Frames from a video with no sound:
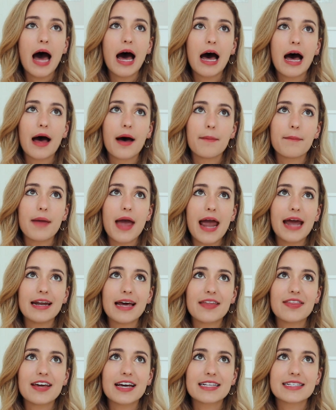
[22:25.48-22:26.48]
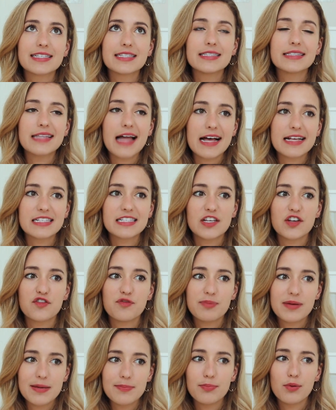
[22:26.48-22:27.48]
And I think it's less
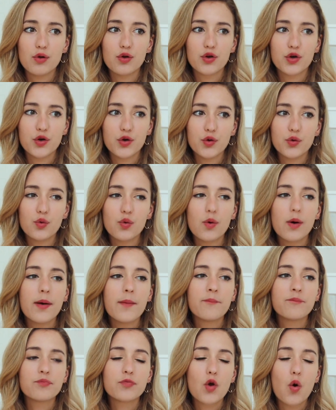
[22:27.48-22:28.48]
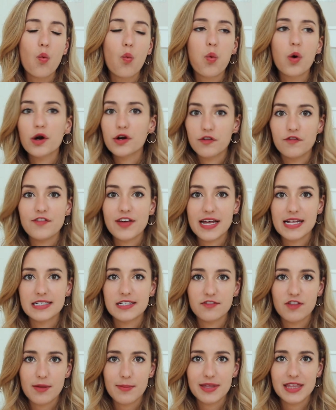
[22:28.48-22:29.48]
of people who weren't
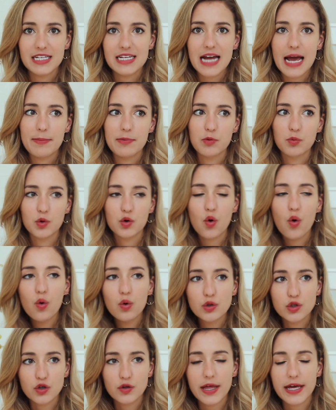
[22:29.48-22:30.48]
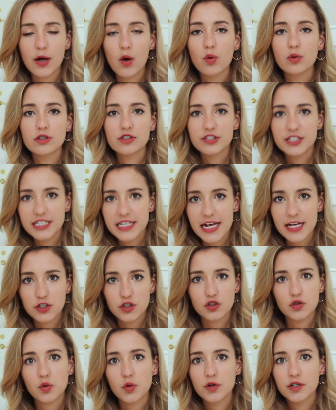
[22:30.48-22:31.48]
fans of them at the time and were older, like older
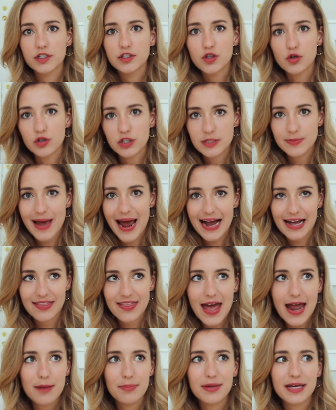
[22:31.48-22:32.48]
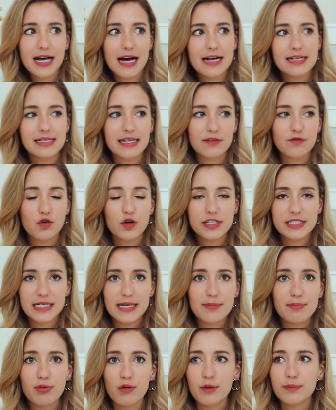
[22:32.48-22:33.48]
teenagers or adults back then, because like, for
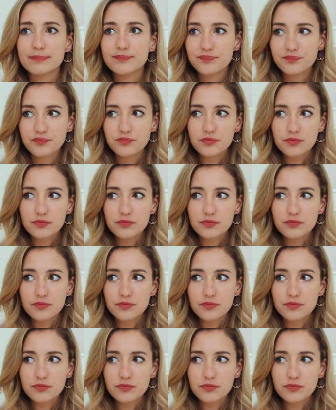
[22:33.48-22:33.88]
example,